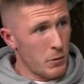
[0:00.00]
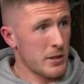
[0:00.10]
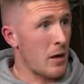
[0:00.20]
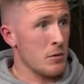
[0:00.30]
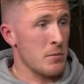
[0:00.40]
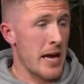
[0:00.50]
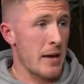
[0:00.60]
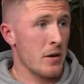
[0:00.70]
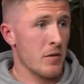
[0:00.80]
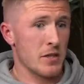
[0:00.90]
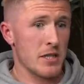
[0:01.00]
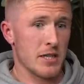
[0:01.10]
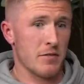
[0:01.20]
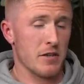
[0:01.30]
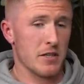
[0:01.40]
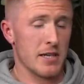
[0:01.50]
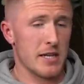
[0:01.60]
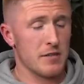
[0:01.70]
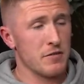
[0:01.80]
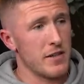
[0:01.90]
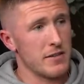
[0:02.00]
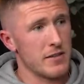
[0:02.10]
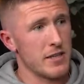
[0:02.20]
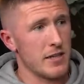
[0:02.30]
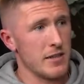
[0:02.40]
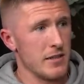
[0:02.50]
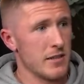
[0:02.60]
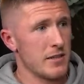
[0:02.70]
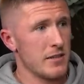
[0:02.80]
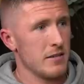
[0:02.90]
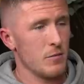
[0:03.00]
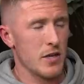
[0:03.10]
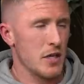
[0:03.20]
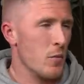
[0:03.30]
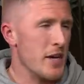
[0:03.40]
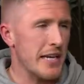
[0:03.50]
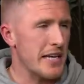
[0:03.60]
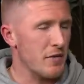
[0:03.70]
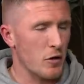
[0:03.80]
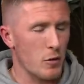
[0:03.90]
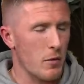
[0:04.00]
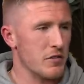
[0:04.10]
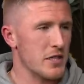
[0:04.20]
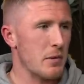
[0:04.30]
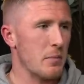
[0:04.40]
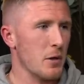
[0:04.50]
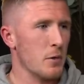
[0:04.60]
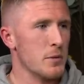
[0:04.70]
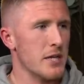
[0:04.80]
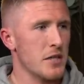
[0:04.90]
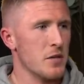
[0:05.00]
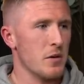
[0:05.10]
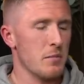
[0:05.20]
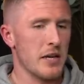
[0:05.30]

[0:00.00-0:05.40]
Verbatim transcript: That was my aim, and obviously Sheffield United fans seeing it as when you leave a club, obviously people are upset. Do you know what I mean?